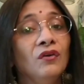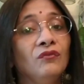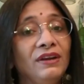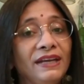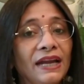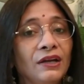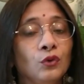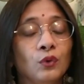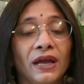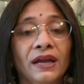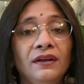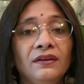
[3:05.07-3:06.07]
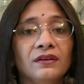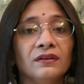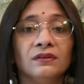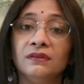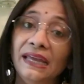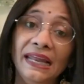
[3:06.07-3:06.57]
we tend to get
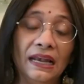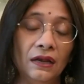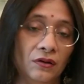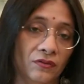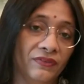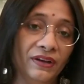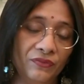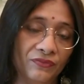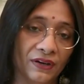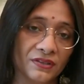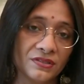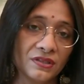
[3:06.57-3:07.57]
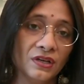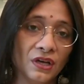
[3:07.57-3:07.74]
ill very fast.